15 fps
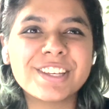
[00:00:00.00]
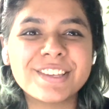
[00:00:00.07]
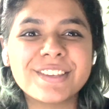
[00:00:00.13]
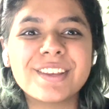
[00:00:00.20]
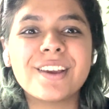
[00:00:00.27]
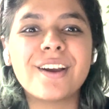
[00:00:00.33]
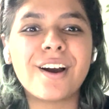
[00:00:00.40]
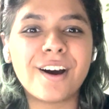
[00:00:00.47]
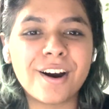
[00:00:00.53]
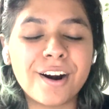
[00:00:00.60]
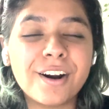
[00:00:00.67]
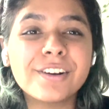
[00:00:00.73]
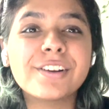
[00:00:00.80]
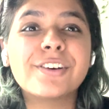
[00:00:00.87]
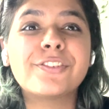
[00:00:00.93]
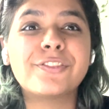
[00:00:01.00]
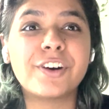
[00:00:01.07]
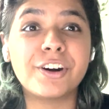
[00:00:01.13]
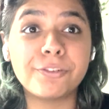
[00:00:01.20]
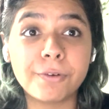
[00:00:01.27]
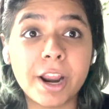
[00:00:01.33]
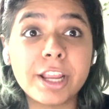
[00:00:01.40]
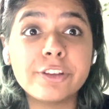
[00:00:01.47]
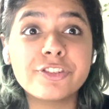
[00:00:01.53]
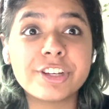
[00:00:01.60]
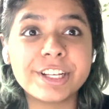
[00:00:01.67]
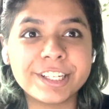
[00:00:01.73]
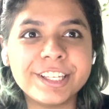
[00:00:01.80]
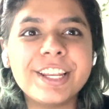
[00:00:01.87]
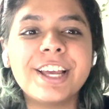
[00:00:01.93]
is the art of
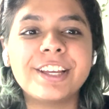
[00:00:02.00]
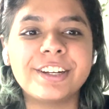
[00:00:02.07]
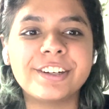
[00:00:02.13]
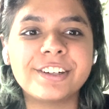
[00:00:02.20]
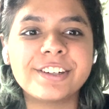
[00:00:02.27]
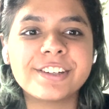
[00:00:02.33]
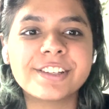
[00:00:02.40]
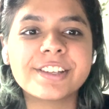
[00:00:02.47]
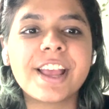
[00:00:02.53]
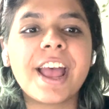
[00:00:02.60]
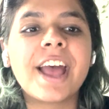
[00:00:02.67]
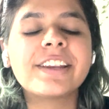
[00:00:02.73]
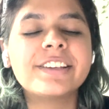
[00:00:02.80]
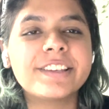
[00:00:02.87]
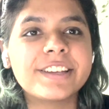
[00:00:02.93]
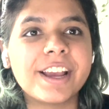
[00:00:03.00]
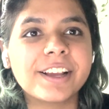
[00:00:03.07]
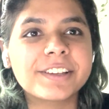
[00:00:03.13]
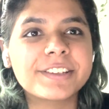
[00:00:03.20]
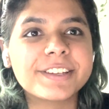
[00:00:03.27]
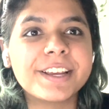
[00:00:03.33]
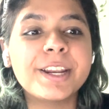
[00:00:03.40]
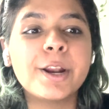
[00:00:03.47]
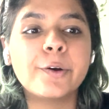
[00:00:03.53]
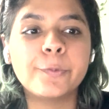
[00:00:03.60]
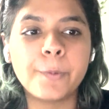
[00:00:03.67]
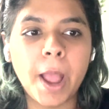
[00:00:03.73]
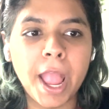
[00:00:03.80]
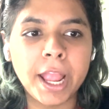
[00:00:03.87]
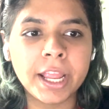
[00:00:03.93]
arranging letters and text in a
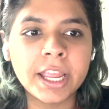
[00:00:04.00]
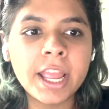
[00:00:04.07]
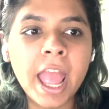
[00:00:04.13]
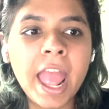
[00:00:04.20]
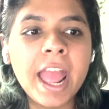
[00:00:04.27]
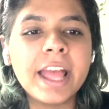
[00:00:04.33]
way